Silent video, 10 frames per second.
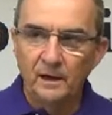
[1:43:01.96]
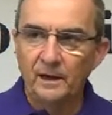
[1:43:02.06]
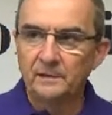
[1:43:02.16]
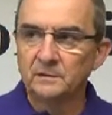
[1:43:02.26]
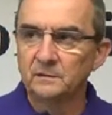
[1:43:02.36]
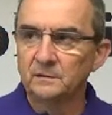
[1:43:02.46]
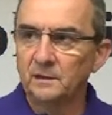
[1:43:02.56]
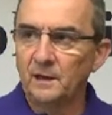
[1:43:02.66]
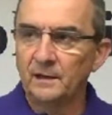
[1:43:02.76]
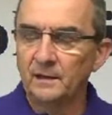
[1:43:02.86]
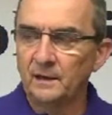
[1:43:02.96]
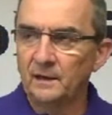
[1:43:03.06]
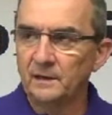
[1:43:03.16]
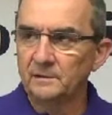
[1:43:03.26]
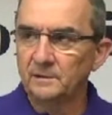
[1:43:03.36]
I had to, I, I
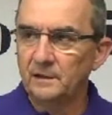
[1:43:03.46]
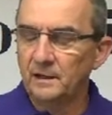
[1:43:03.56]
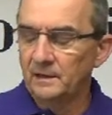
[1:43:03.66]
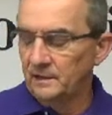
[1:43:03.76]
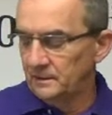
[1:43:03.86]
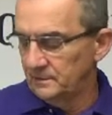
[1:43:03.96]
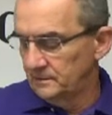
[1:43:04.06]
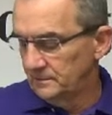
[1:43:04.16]
had to, I,